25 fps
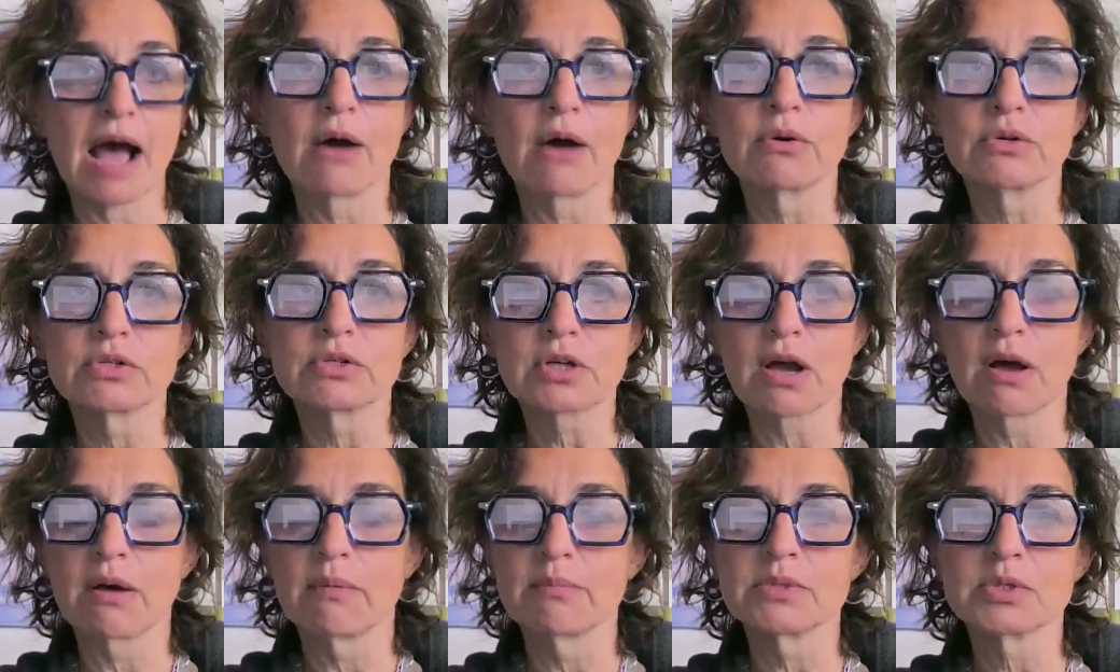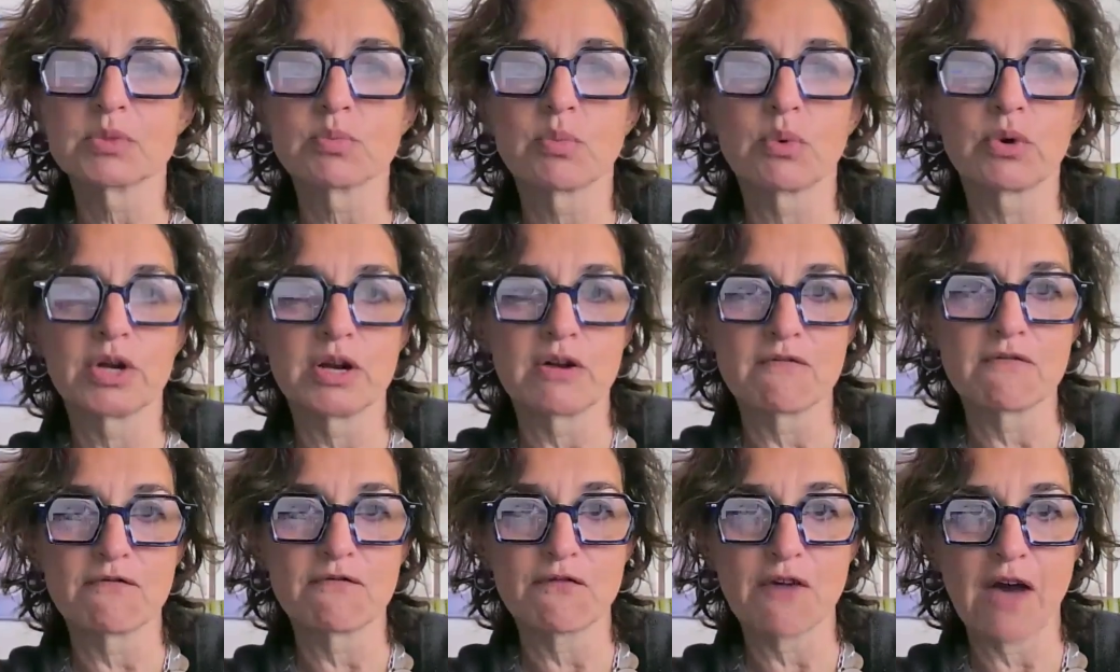outcomes would
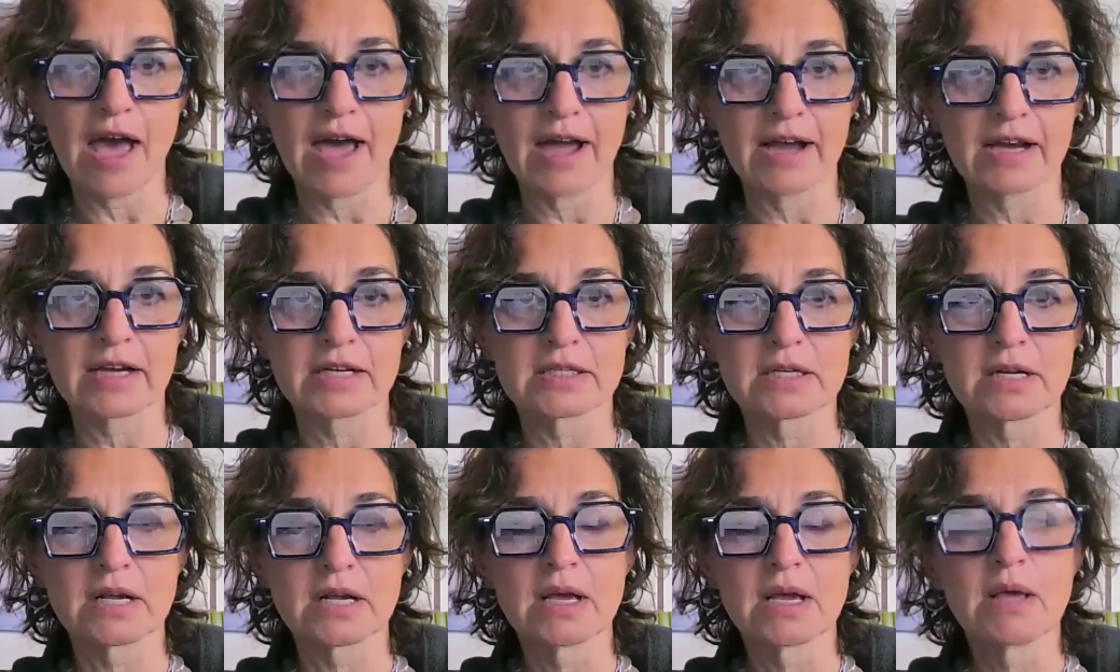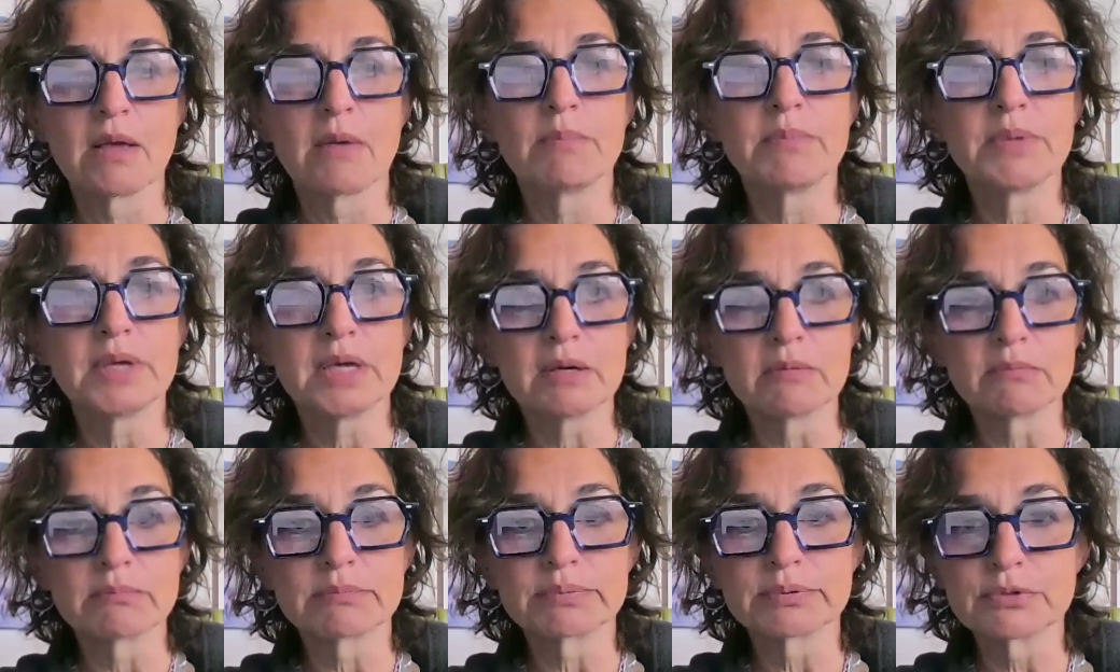in fact
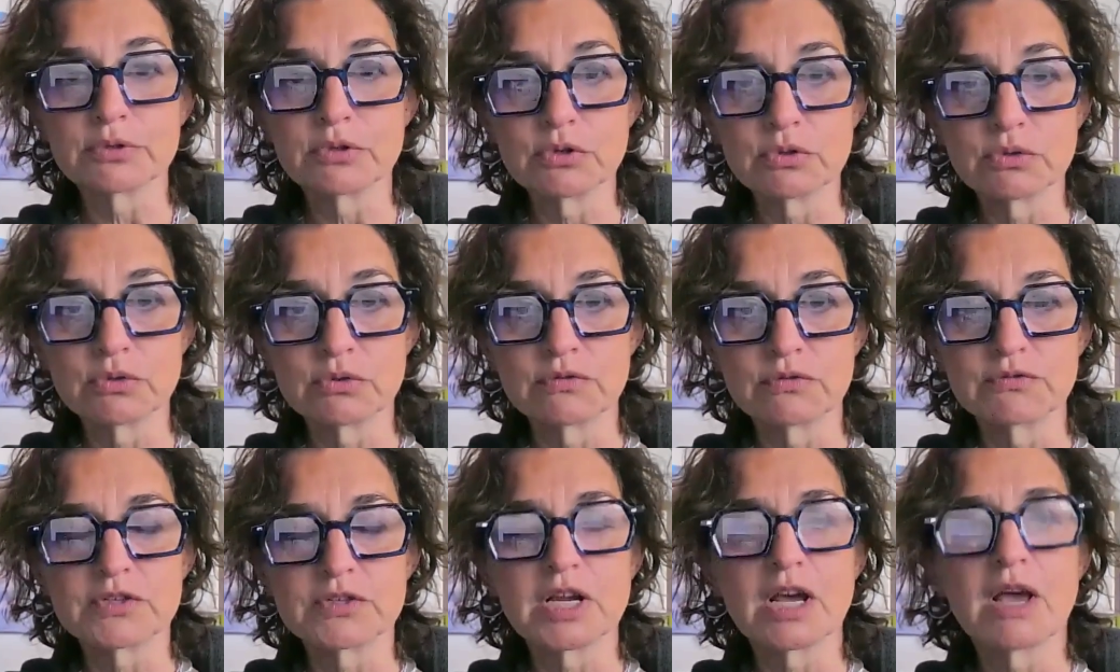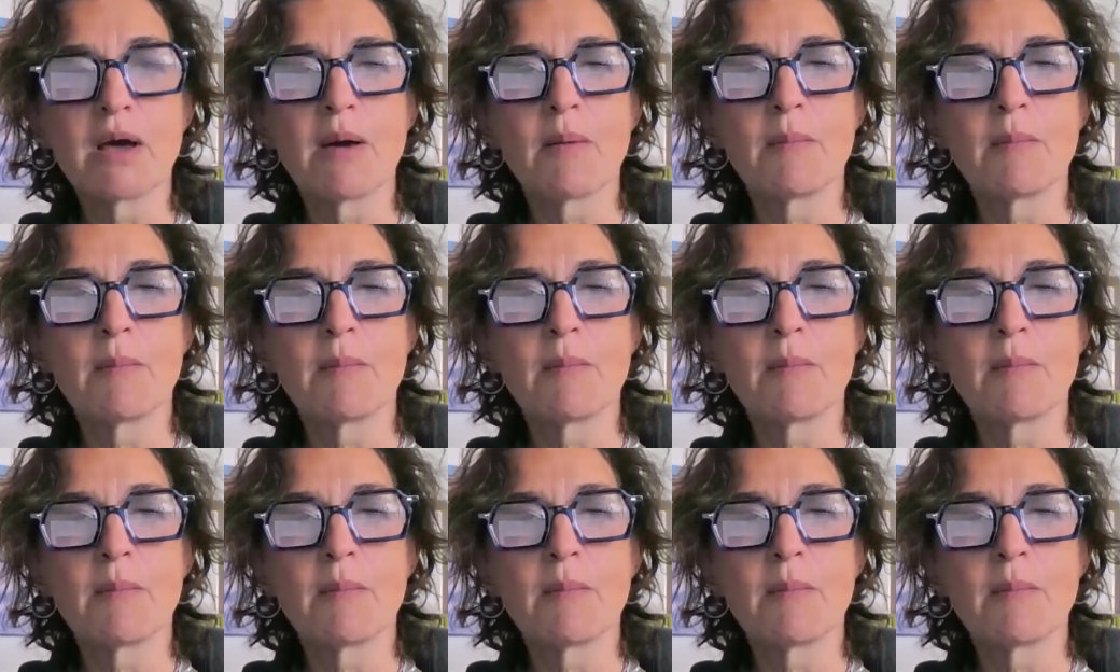be improved.